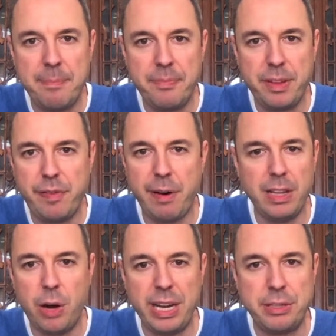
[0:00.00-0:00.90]
very
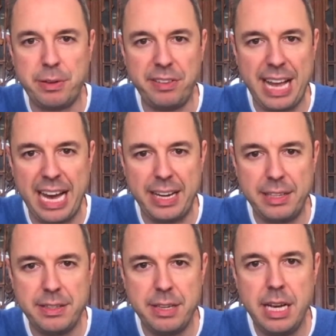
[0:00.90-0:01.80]
low interest on
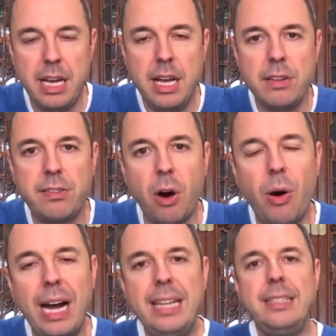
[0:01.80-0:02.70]
it.
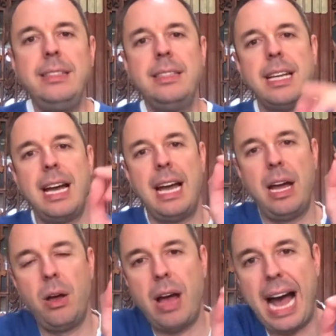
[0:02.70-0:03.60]
So
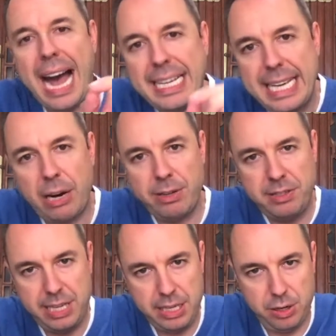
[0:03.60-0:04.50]
I
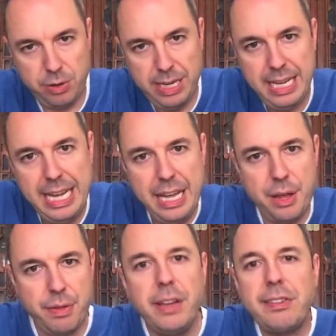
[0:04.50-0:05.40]
guarantee you,
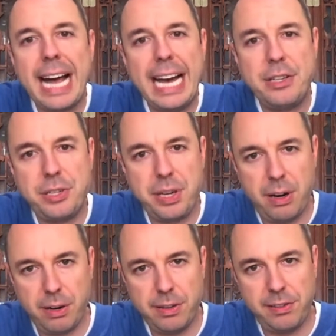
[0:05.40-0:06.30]
this guy just
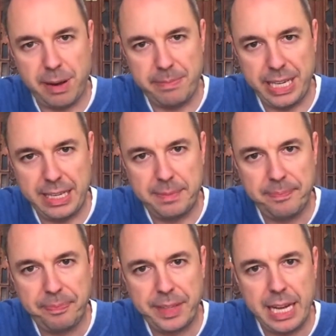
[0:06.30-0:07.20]
heard something
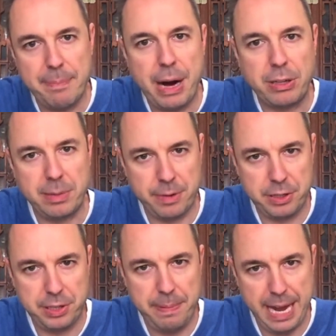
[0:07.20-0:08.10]
about
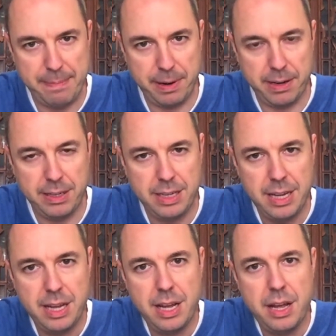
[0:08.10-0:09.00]
commercial paper,
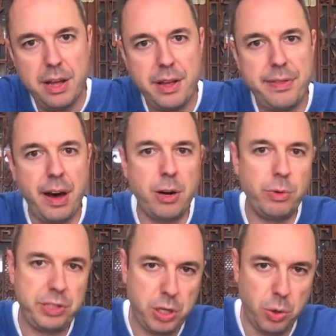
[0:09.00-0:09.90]
thought it
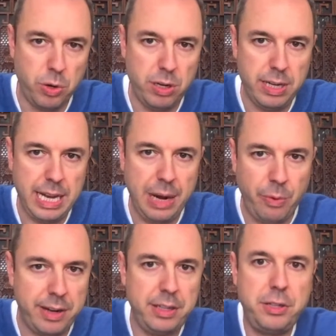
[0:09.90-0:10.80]
was cool, and
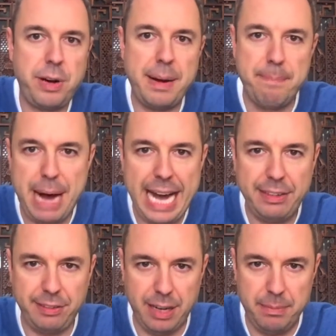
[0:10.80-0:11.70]
wanted to try to buy
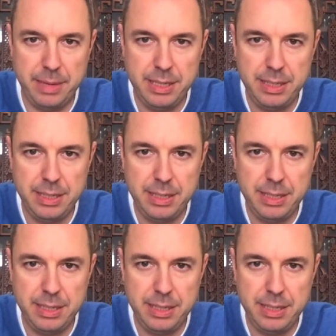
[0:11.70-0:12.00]
some.